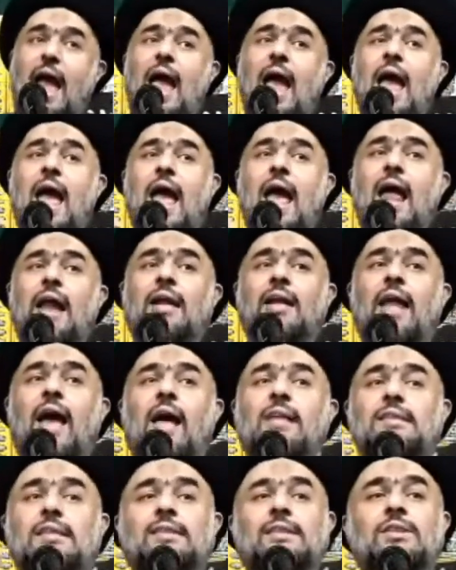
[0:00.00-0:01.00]

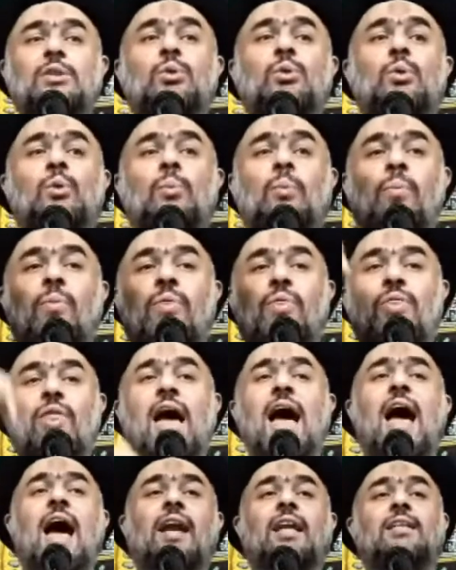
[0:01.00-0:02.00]
and assume
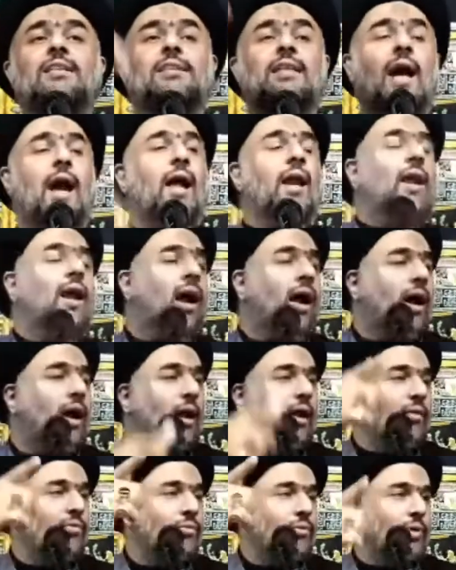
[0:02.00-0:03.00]
that is
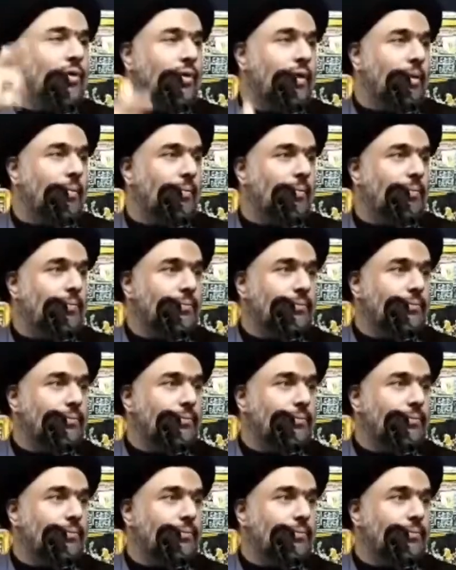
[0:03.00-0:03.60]
halal for them.